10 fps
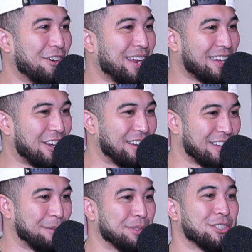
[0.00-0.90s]
very
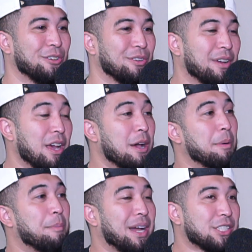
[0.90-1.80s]
iconic episode.
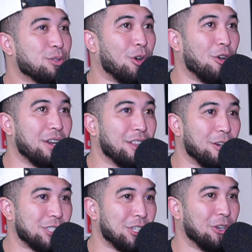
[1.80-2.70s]
But back to Rory, though.